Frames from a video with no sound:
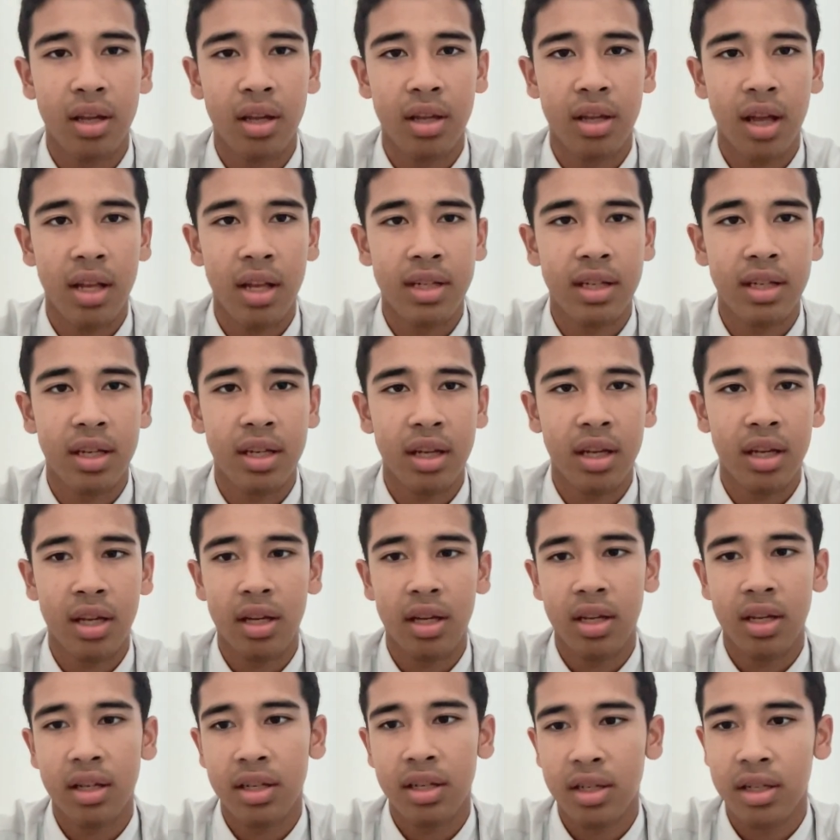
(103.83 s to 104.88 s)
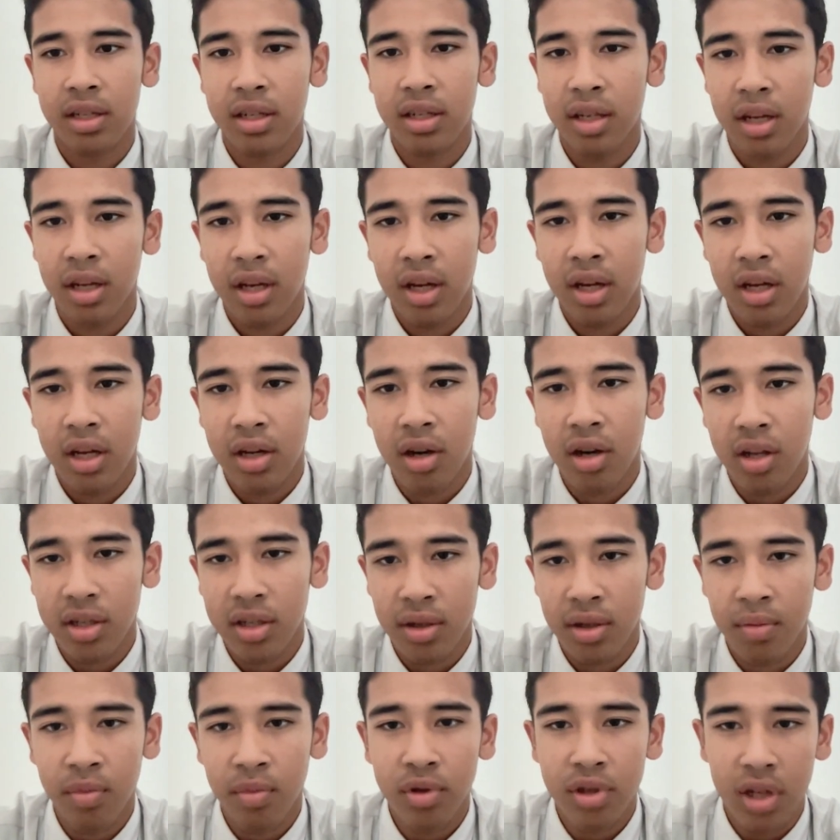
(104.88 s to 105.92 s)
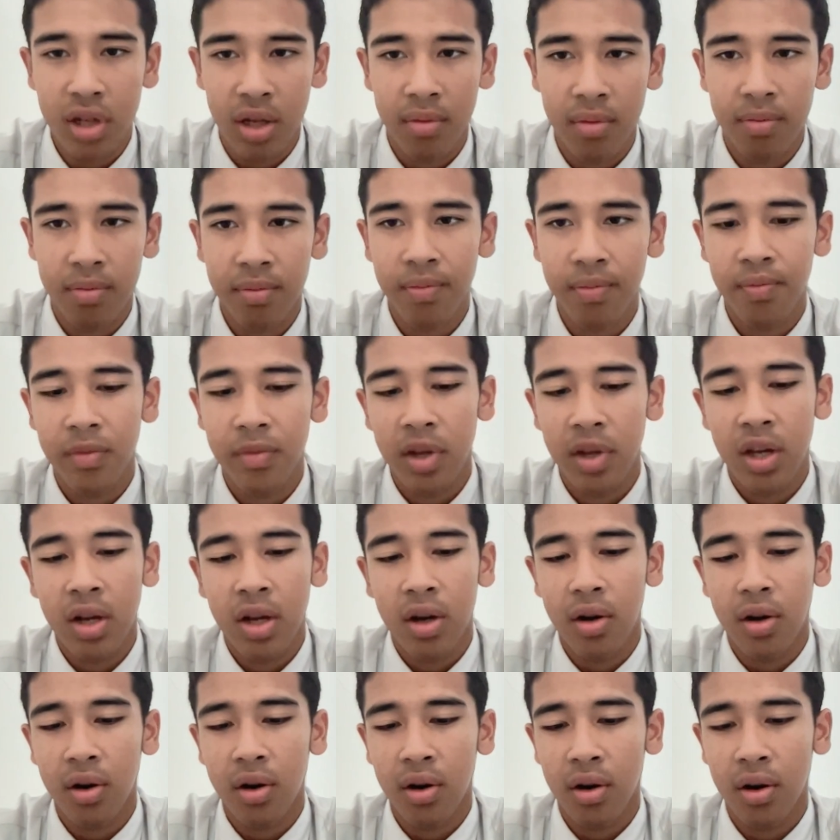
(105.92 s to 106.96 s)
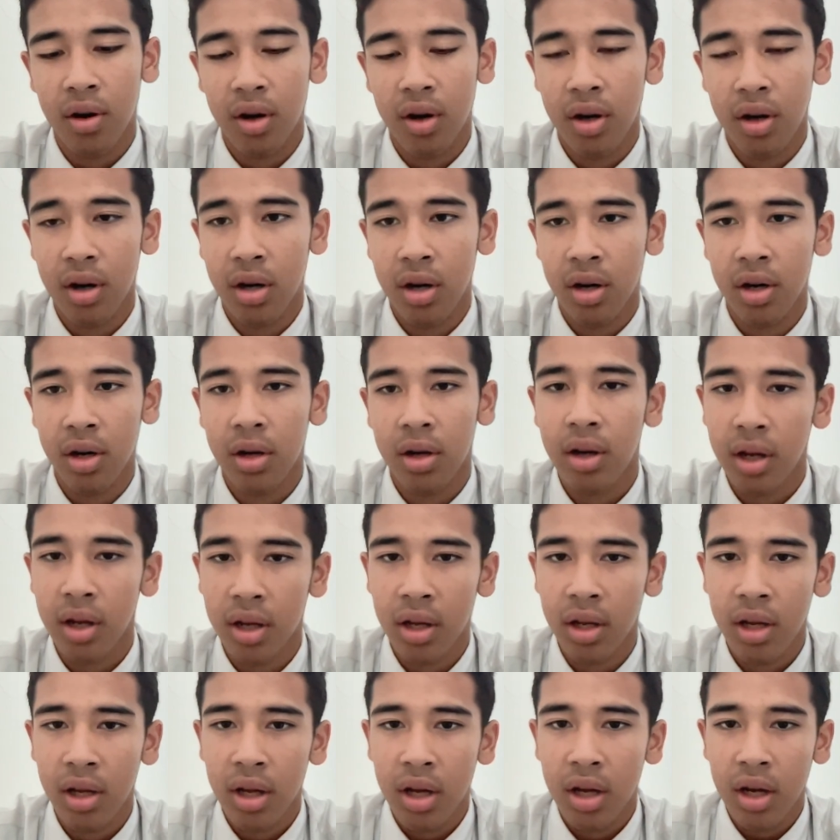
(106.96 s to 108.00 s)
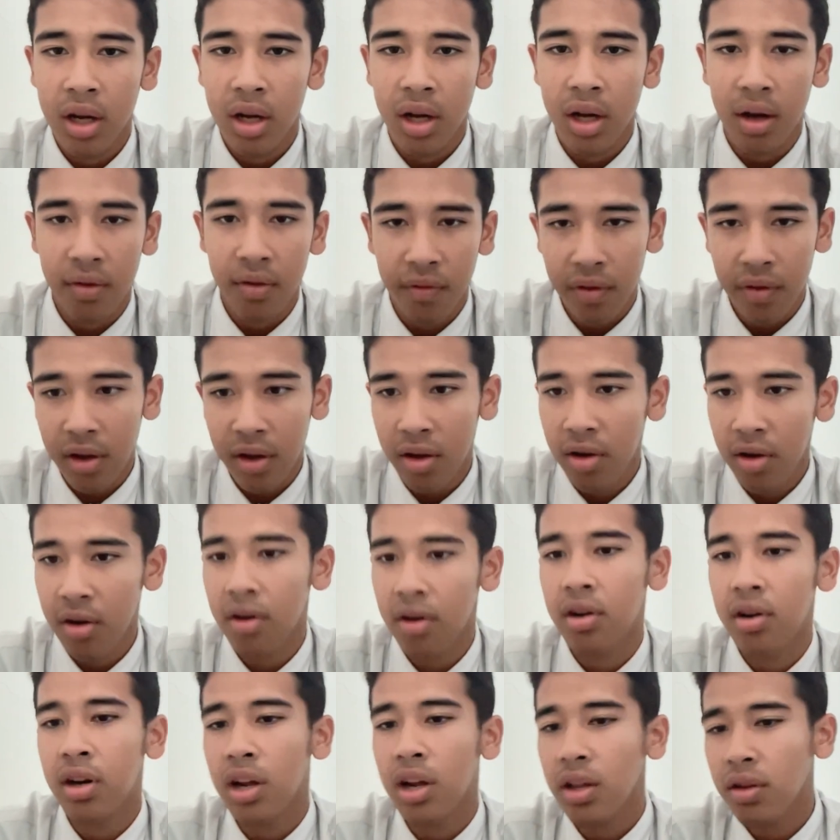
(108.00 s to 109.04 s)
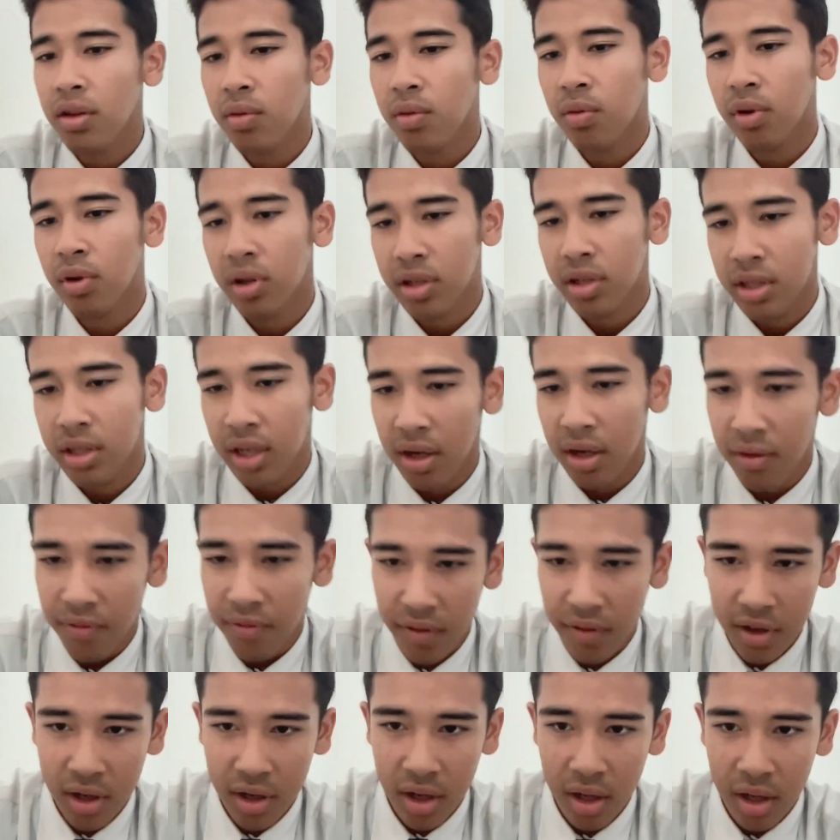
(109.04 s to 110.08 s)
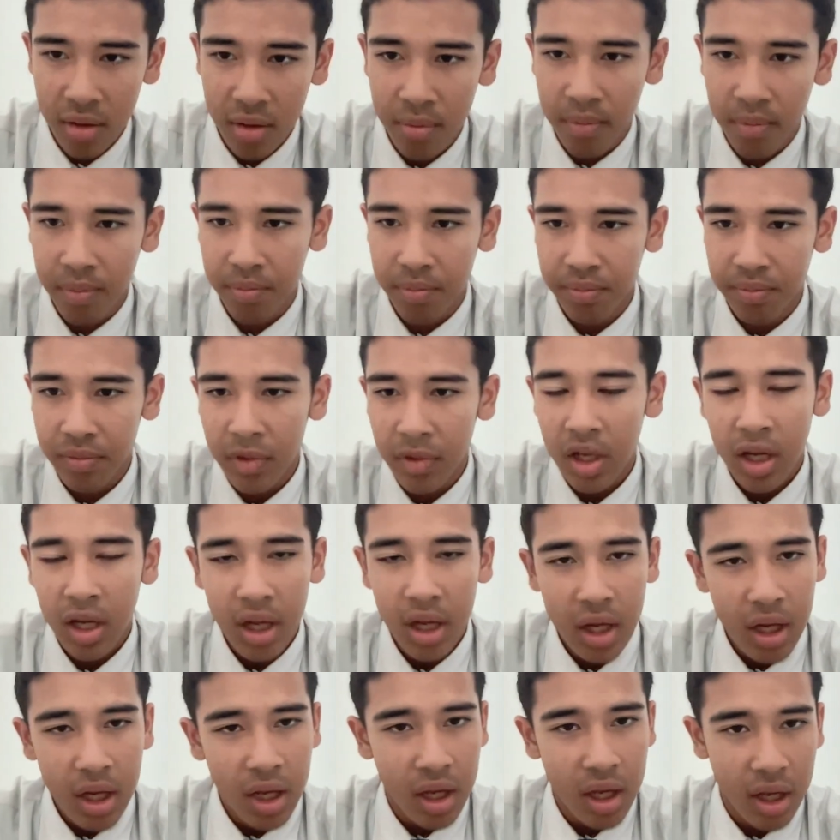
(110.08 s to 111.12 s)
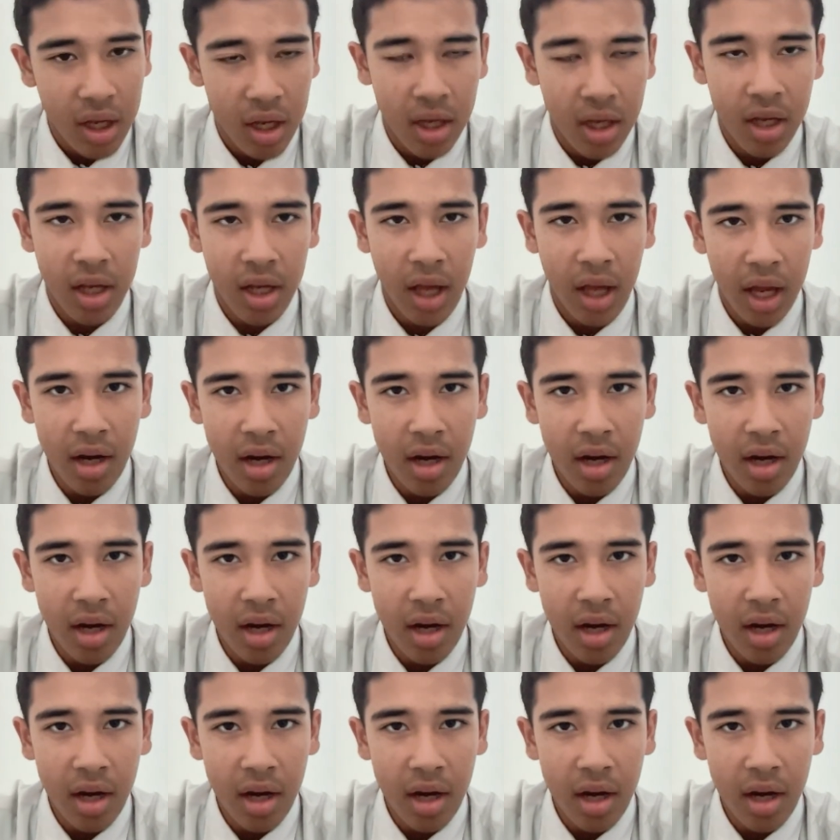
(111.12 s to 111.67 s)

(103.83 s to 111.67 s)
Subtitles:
that is not a Muslim, or kafir, in other words, infidel, they